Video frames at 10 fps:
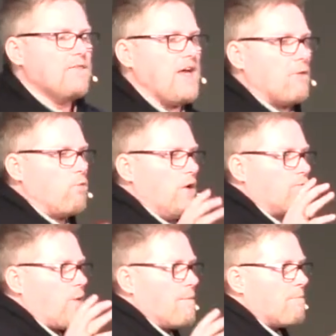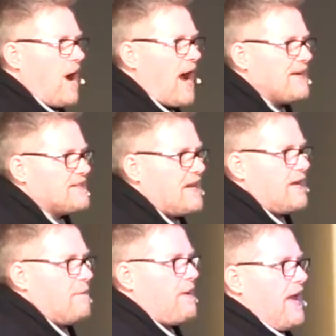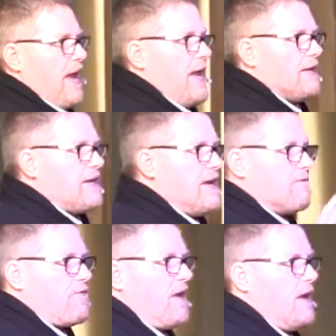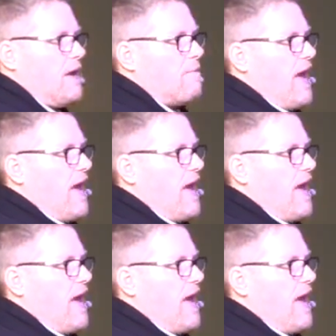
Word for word: that would remind him and give him